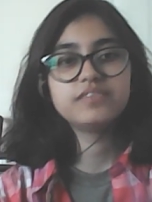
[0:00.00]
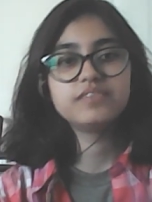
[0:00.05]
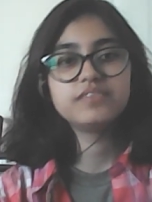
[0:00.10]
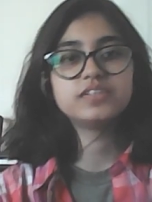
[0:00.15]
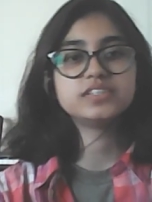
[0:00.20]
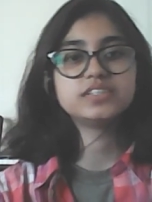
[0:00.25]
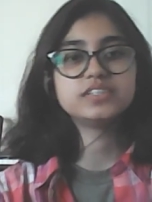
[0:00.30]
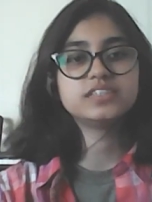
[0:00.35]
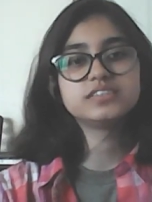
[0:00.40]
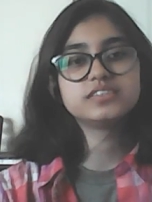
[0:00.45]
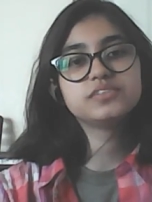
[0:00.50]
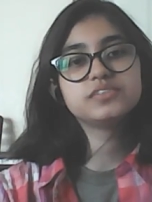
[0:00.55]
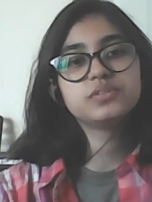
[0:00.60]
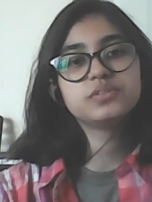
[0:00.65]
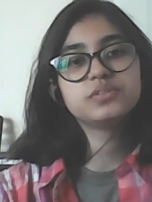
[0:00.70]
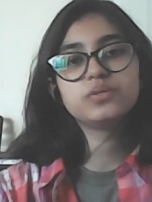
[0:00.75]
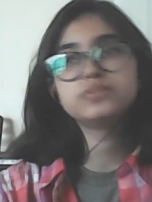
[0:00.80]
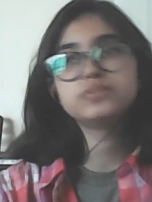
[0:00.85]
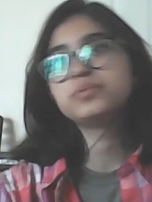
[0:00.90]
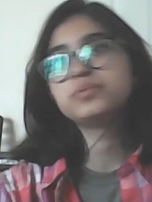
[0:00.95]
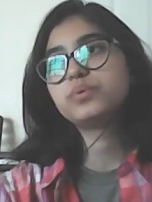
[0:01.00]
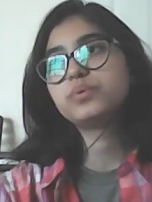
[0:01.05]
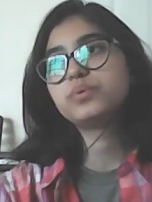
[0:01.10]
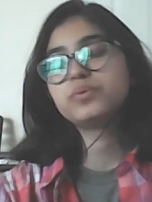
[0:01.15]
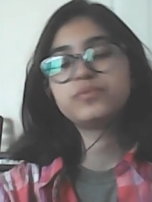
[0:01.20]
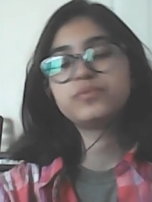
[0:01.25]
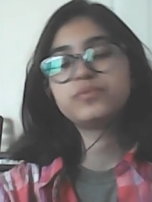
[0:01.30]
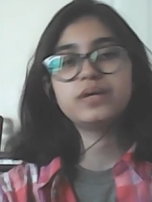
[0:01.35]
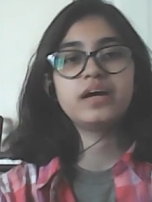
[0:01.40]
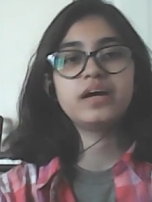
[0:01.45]
which is, and, you know,
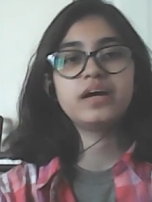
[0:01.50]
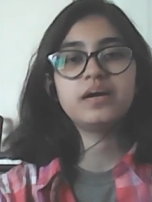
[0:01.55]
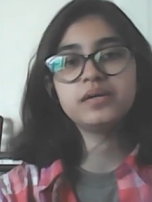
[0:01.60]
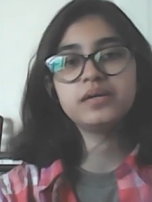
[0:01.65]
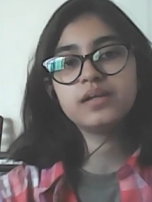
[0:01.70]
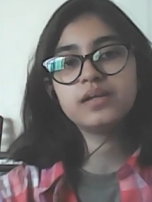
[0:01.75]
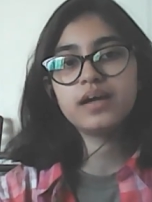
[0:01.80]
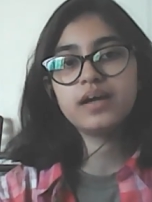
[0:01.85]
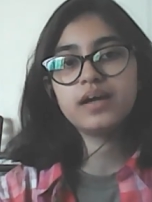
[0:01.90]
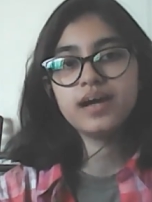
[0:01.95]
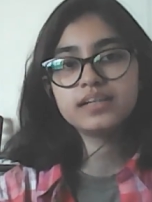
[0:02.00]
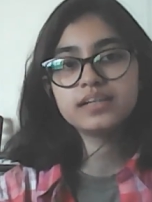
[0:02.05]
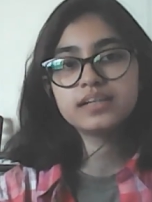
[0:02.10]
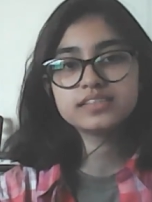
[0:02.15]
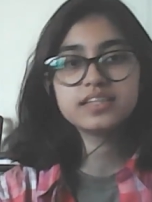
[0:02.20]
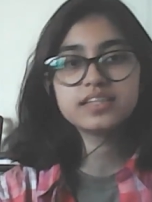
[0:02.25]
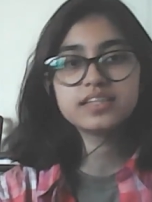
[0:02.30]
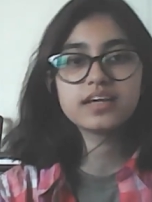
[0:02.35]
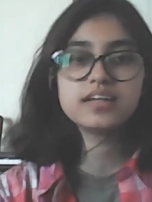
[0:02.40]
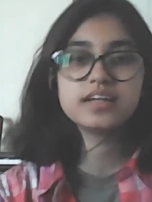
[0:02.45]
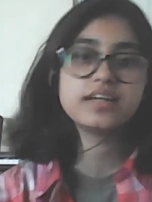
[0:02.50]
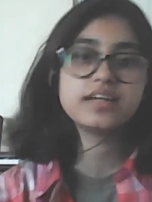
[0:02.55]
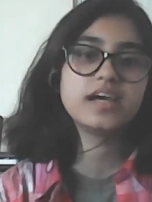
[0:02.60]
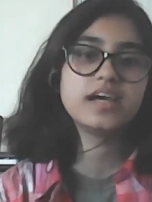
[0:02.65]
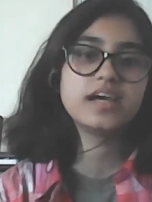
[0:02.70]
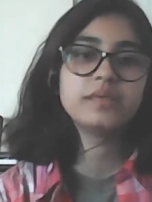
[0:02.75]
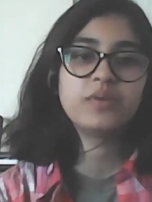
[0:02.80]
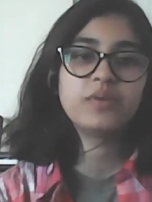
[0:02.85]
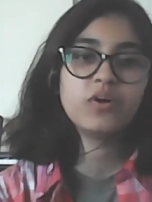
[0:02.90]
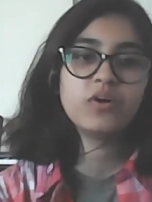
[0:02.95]
so, uh, at a single
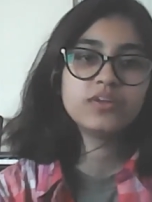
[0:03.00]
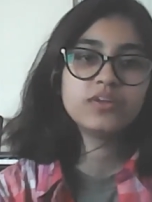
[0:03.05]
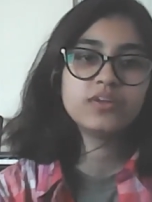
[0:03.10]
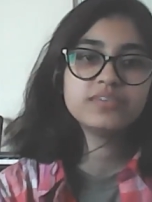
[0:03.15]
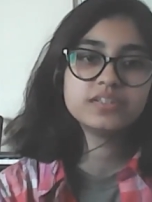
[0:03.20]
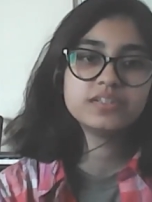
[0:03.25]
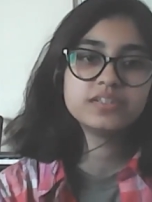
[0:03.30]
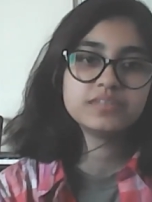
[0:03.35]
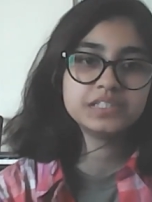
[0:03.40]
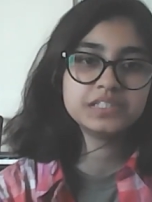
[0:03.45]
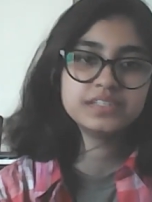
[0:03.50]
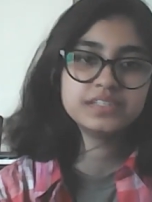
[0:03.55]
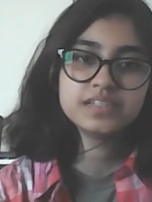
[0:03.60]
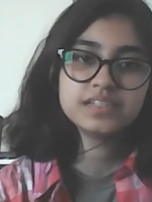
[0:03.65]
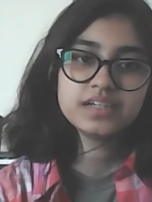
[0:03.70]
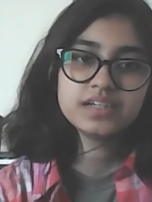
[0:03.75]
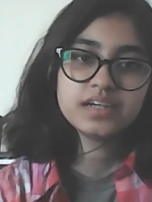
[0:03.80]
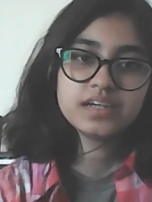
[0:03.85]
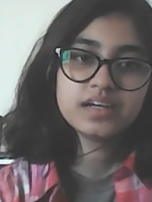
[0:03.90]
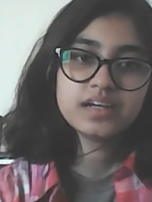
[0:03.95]
time all over the world.